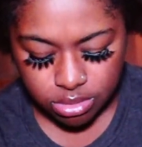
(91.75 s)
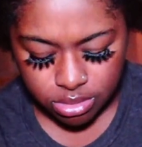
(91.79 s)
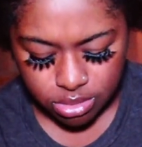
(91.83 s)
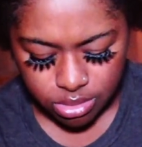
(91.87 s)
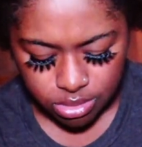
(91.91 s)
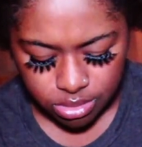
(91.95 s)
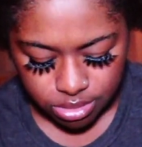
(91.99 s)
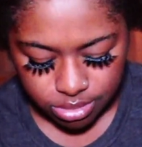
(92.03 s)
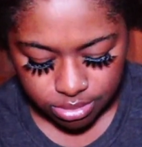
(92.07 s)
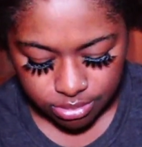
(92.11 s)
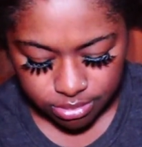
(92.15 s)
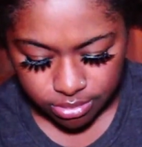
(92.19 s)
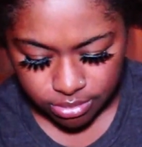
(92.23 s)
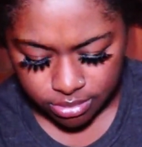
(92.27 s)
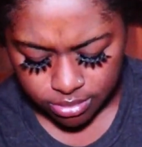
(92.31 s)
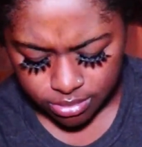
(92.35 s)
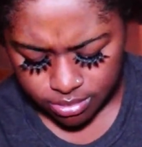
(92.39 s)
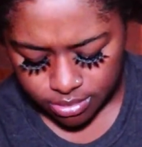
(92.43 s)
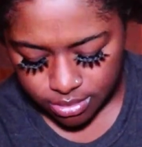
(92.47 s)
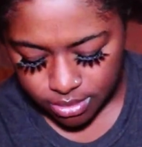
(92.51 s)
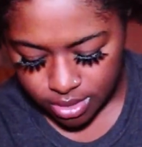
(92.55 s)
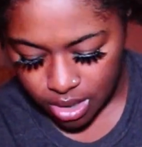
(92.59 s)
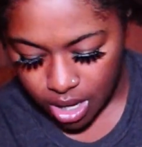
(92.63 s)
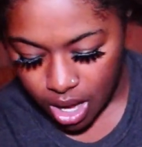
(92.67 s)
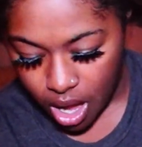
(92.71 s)
Ooh,
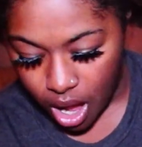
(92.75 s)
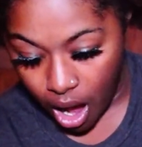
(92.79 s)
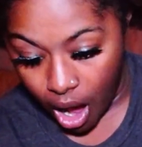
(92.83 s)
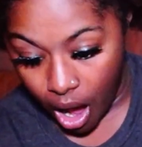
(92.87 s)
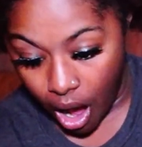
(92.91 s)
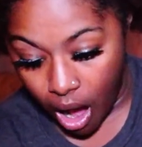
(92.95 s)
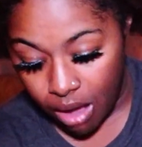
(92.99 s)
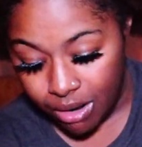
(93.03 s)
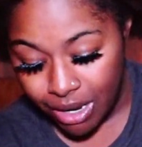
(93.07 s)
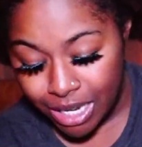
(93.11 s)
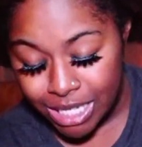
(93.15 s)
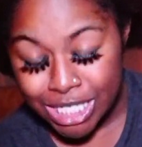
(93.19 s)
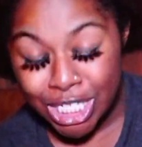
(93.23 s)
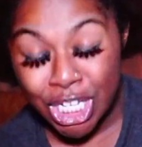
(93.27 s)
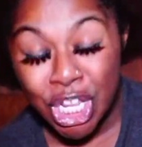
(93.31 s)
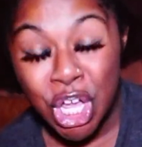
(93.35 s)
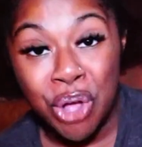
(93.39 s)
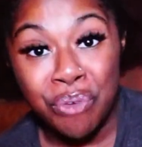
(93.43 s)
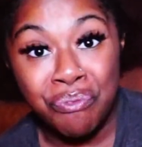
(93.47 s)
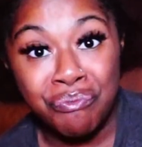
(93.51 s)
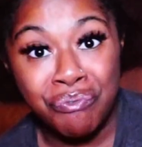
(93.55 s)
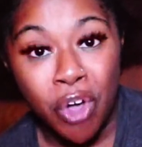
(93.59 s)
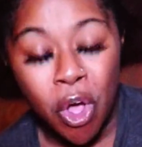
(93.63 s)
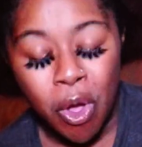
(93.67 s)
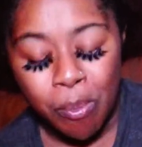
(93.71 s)
all these
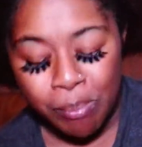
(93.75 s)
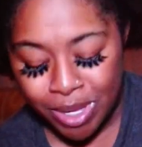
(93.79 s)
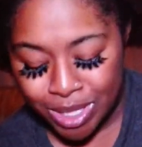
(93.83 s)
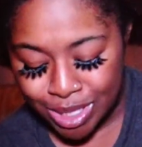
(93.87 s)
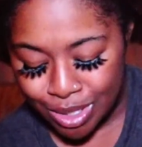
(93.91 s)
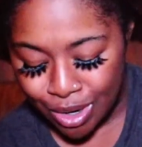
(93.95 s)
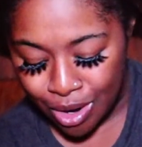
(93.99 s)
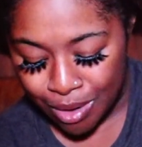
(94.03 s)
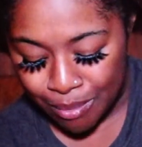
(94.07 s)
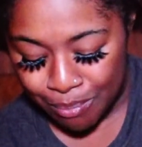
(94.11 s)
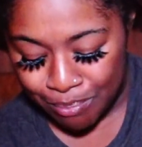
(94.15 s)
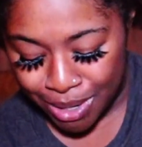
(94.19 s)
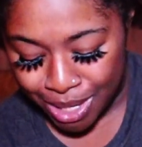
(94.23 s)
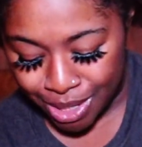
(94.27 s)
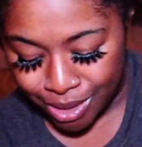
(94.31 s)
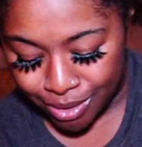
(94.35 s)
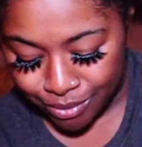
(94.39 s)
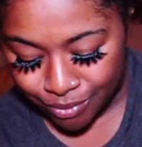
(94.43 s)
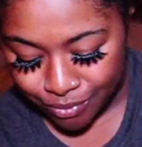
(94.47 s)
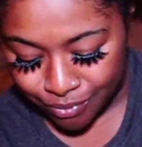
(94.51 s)
little foamies are a bit.